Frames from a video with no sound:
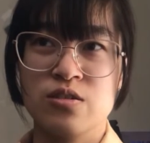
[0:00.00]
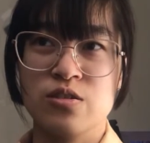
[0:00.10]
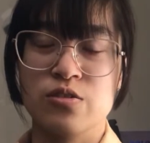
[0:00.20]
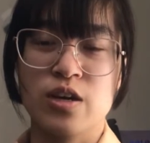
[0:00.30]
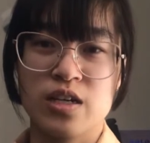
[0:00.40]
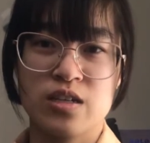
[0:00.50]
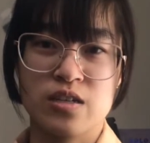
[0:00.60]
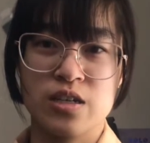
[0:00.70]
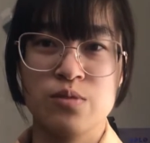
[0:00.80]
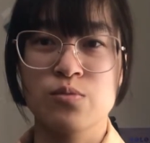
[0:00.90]
yukata,
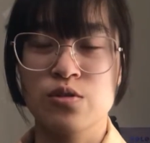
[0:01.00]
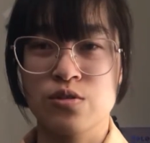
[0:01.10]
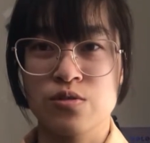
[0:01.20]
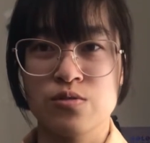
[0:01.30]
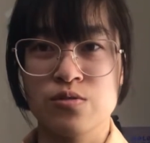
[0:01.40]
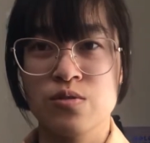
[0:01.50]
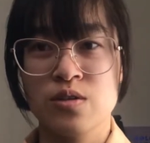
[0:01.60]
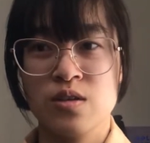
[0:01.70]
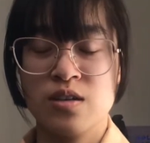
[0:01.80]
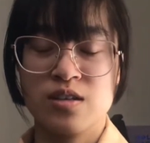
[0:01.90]
kimono
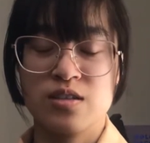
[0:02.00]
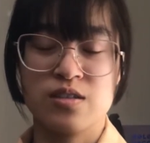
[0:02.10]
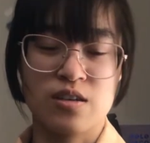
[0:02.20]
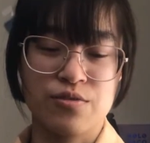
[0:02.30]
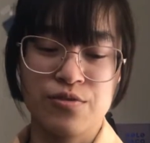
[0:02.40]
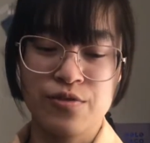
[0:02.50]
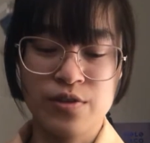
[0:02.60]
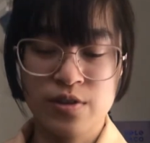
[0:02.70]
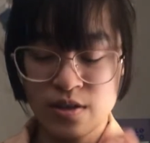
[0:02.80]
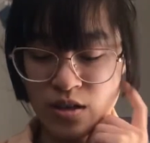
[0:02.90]
stuff.
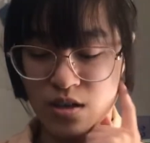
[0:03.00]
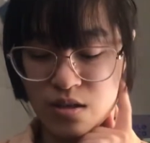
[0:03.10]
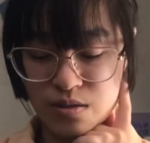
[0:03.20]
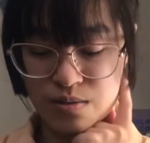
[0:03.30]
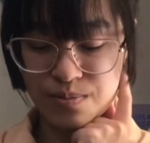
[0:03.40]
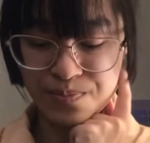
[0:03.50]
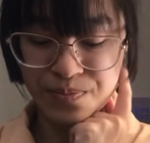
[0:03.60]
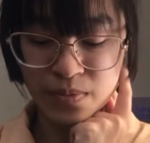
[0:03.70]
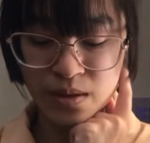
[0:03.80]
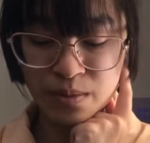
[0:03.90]

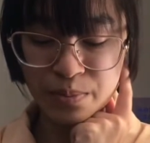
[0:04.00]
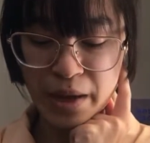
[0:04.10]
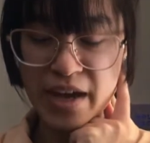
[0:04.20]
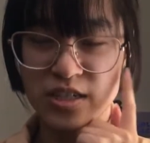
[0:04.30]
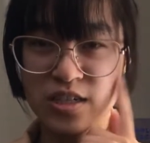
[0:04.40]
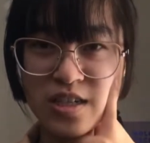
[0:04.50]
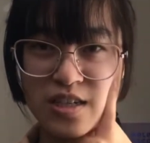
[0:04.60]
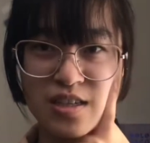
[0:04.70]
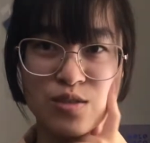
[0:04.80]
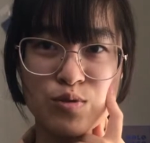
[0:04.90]
But actually,
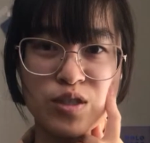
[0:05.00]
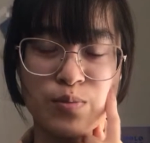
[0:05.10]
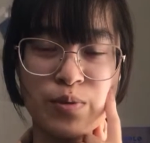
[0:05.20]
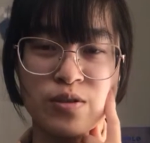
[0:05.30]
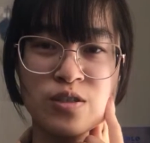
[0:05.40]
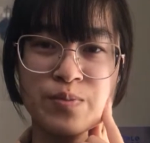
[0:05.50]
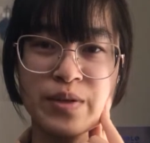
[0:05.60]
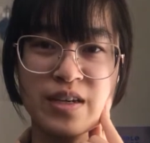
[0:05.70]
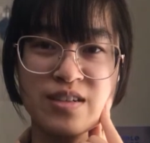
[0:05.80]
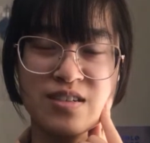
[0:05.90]
this was supposed to
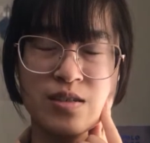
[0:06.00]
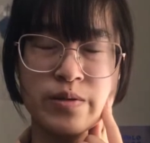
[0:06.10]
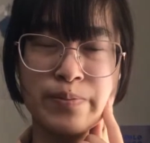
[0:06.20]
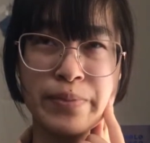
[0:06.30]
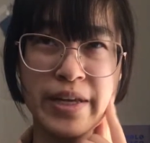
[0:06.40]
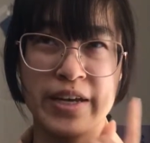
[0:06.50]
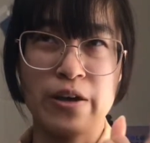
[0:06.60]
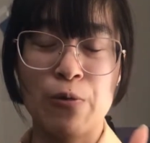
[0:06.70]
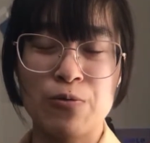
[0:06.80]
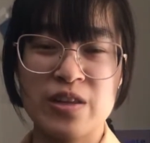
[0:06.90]
be display
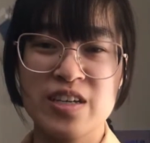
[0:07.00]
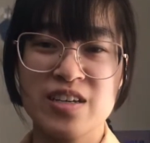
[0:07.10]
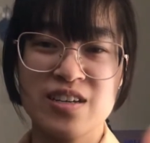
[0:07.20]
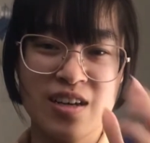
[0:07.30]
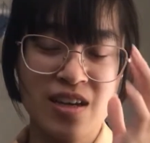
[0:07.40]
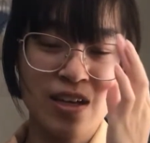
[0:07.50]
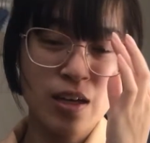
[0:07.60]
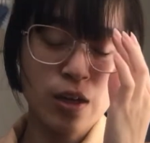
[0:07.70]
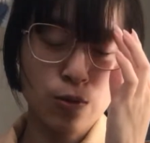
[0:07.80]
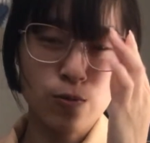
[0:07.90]
only.
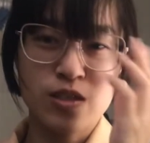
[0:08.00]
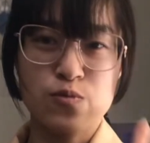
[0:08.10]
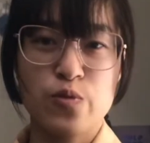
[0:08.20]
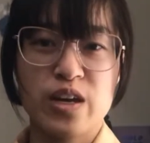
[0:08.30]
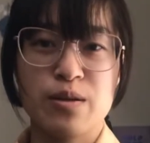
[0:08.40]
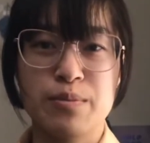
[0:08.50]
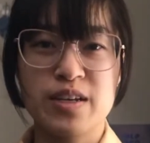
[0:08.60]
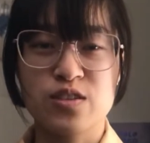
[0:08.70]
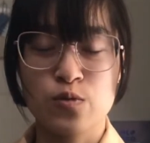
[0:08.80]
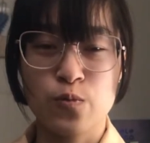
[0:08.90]
It wasn't
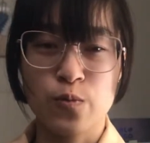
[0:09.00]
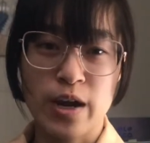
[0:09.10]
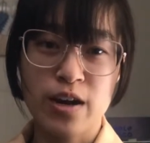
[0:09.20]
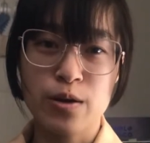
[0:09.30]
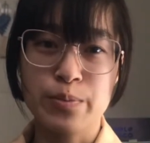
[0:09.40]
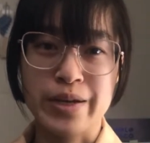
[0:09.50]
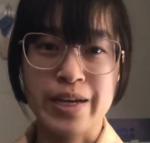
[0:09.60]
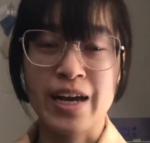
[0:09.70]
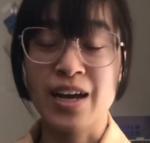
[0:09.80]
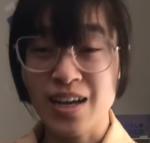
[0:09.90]
recommended to wear
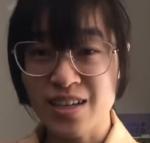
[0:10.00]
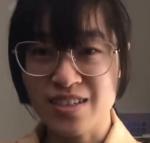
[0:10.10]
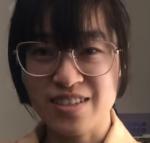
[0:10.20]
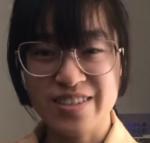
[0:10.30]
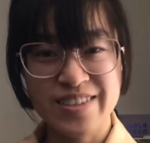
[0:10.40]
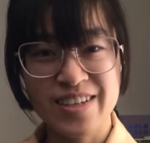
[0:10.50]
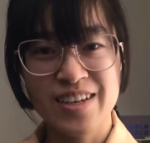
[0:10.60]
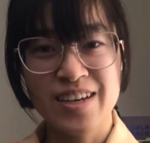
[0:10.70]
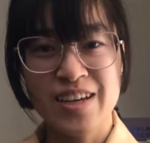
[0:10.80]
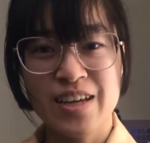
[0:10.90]
because
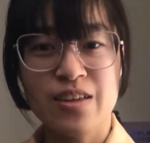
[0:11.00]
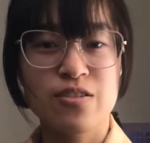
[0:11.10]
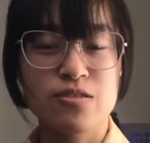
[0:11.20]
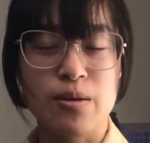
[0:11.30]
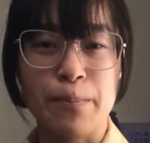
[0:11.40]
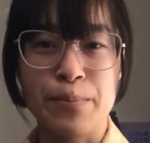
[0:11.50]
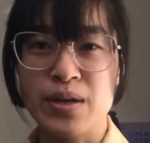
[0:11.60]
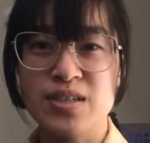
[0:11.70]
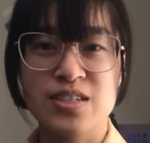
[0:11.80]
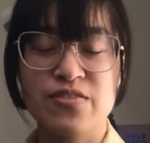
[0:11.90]
there's a
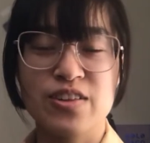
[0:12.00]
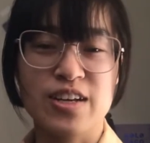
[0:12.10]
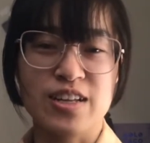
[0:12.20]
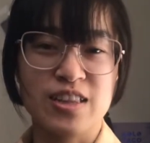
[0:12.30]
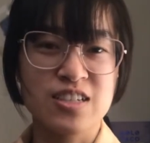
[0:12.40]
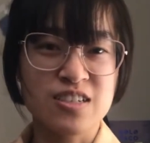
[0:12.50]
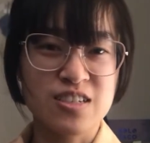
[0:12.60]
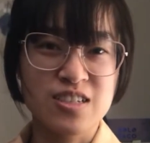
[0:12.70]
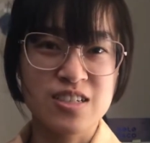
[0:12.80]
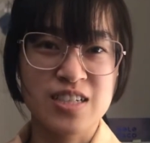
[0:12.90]
bunch of like
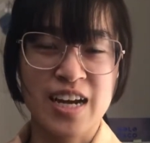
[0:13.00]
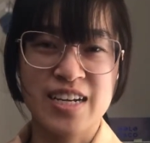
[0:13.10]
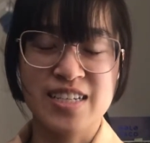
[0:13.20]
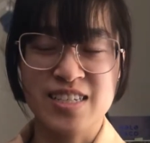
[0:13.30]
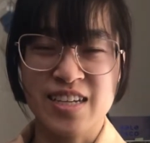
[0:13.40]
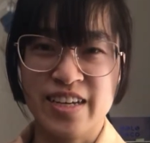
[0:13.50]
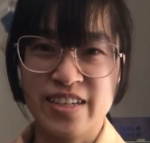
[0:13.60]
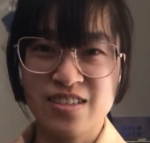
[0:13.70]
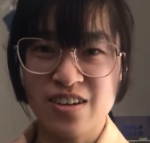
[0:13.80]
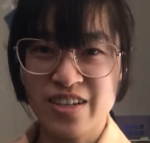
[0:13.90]
little tiny
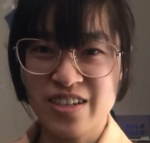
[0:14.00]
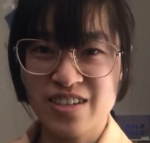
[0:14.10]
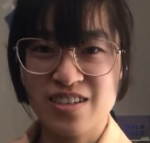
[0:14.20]
stains on it.